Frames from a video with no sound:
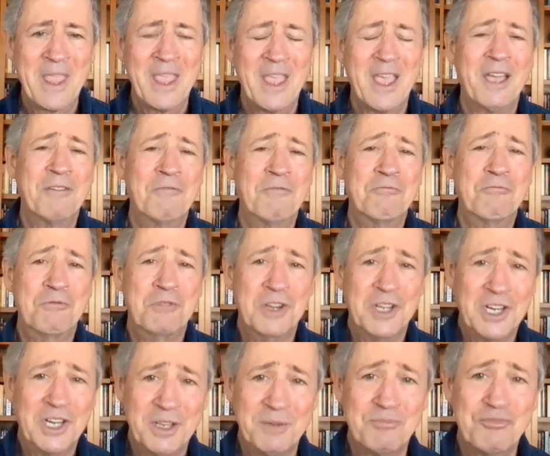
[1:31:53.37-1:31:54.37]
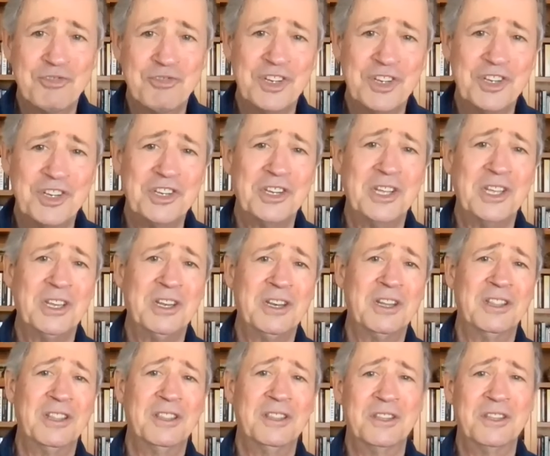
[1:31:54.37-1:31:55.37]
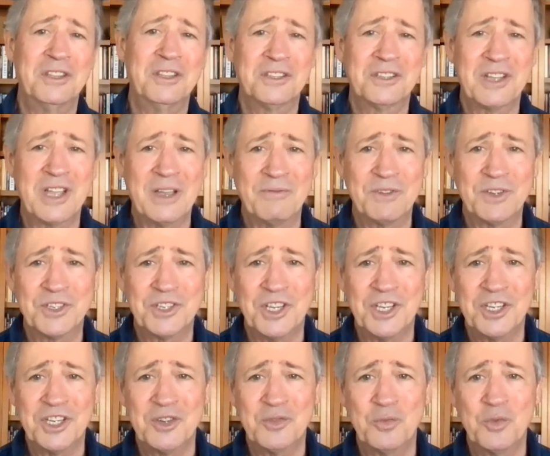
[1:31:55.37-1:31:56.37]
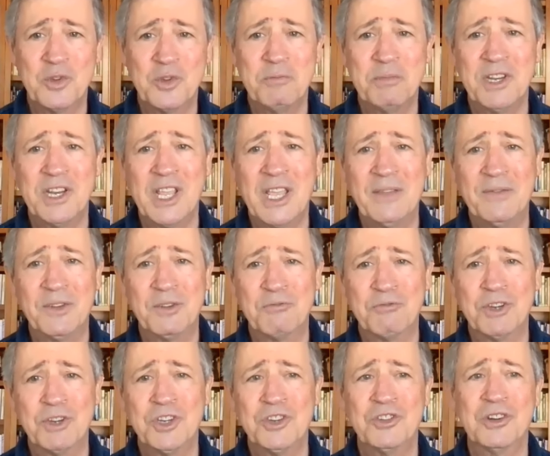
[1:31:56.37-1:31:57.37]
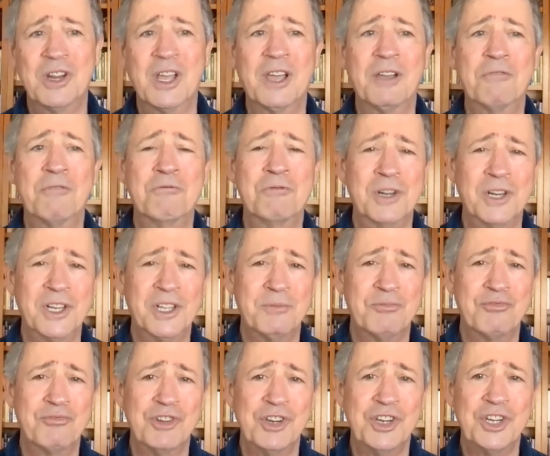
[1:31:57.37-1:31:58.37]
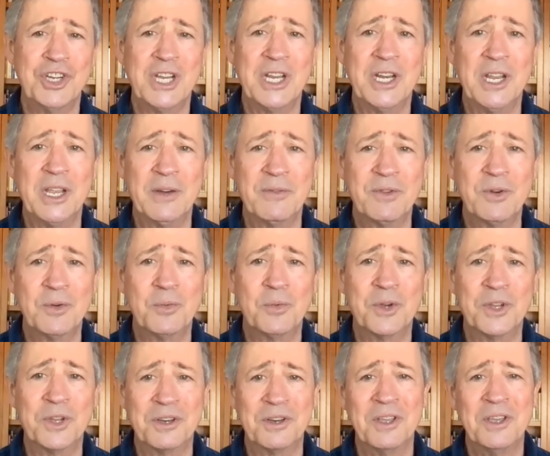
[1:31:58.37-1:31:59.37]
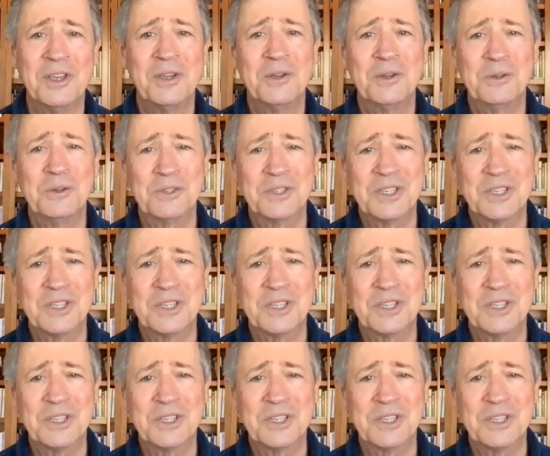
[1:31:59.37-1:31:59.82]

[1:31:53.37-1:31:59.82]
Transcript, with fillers: I really appreciate this conversation we've been having, Richard. I really appreciate everyone who's